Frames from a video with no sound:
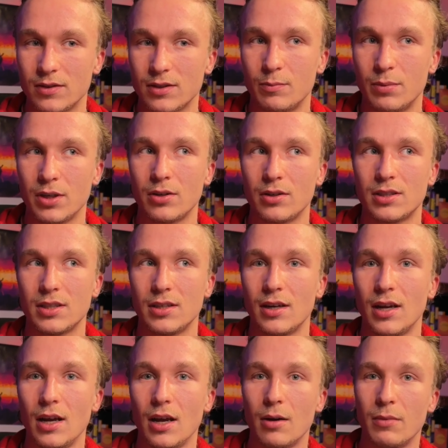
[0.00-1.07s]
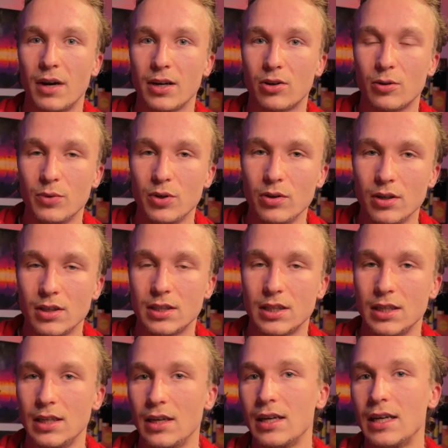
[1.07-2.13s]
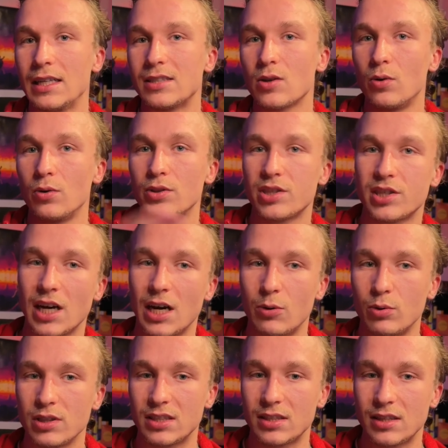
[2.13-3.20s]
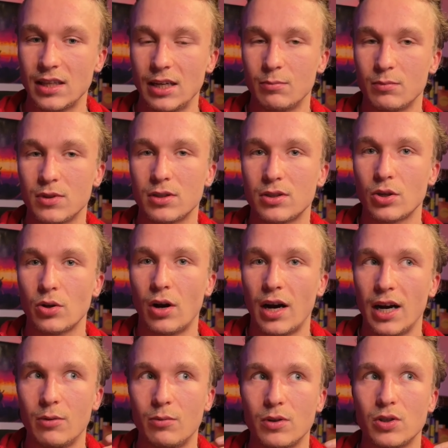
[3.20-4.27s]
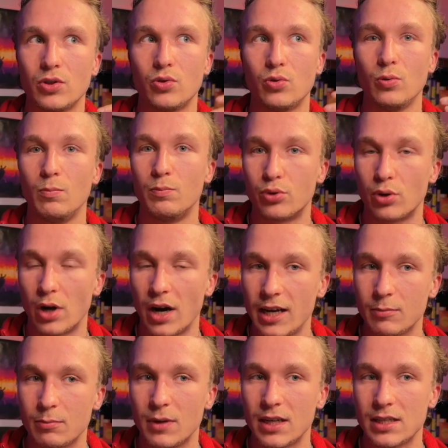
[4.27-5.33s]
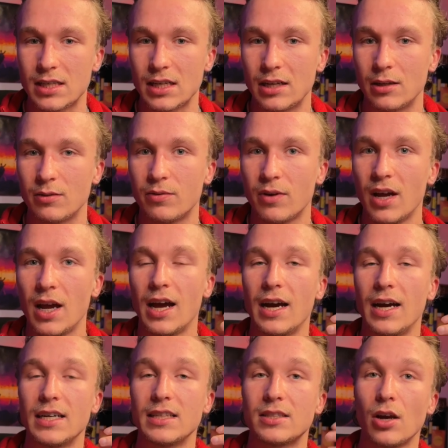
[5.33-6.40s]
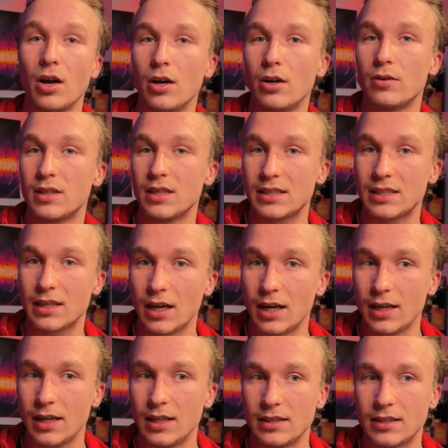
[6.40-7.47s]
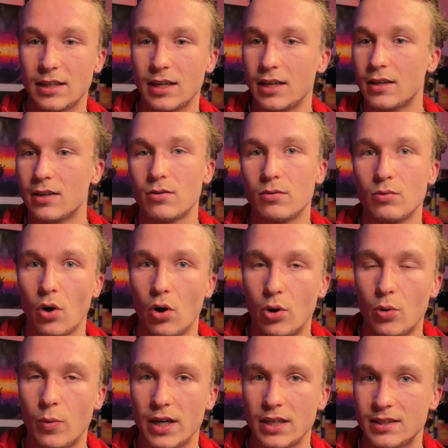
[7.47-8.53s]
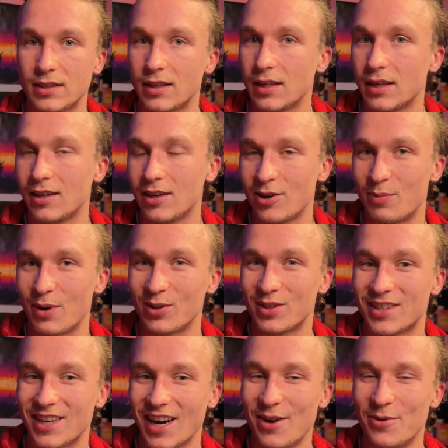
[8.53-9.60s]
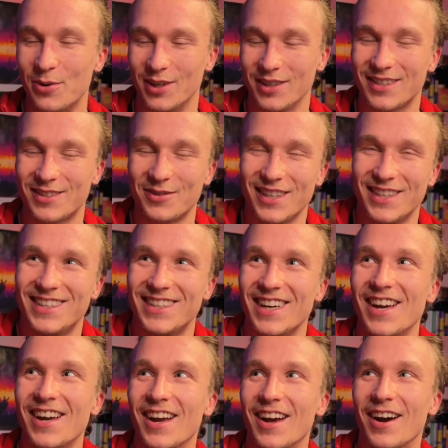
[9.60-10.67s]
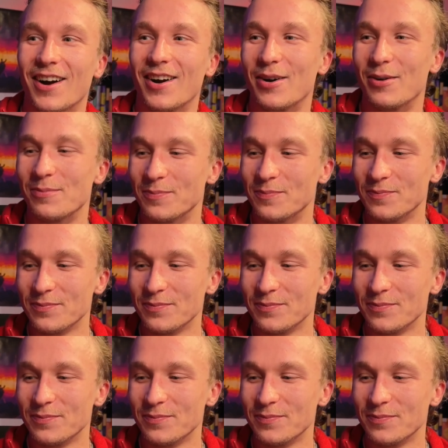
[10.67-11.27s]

because in my community, it's all Star Wars themed. So I want to brand myself as, oh, this guy is like always thinking about Star Wars, which um